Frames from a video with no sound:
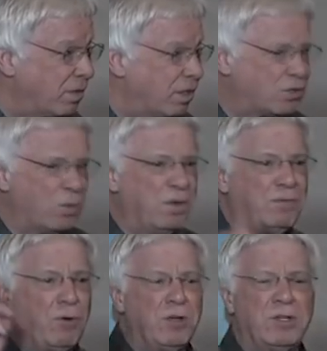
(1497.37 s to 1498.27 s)
So
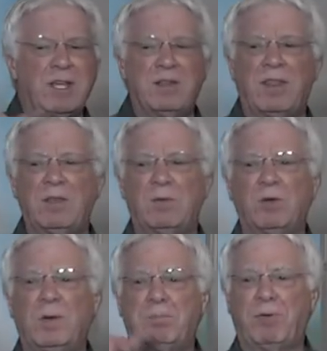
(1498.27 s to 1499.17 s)
before you get
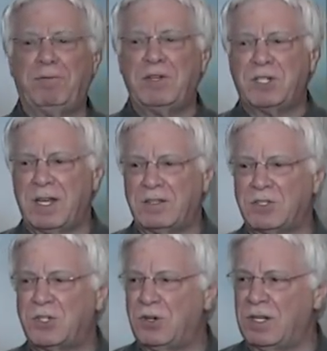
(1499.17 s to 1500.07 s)
real proficient at
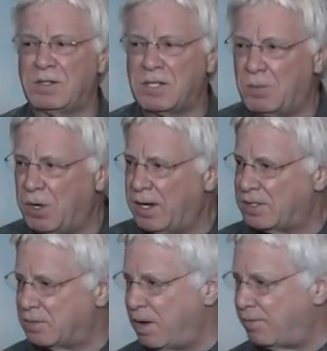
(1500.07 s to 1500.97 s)
discerning someone
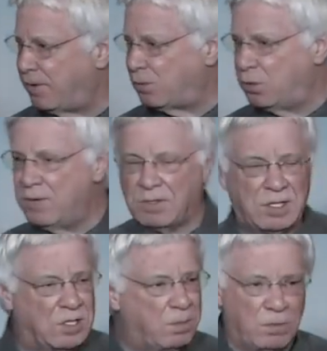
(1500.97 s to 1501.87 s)
else. As a matter of fact, we even
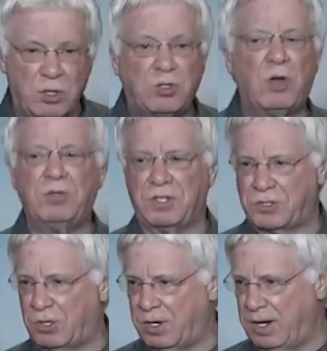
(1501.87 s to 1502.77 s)
teach people don't
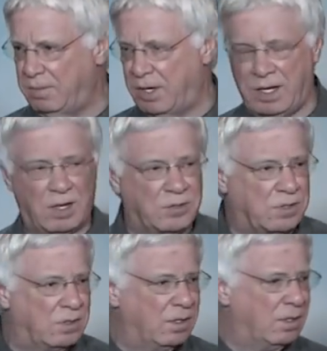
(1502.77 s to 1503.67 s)
discern anybody else.
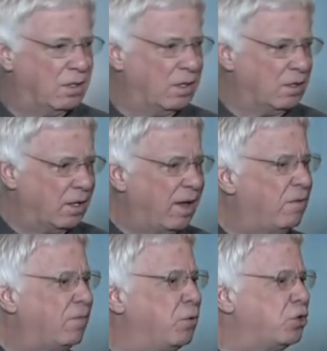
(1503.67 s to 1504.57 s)
Even
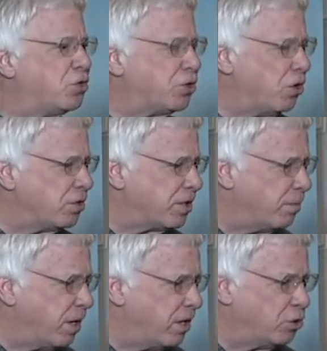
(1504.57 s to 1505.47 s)
if you discern
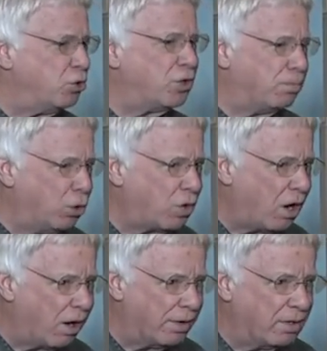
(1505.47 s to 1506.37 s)
somebody else, use the blue
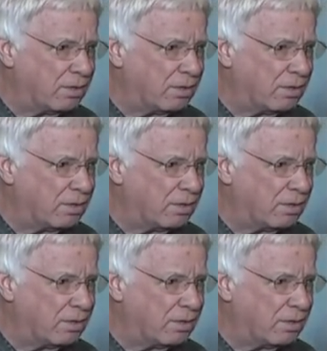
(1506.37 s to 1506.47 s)
card.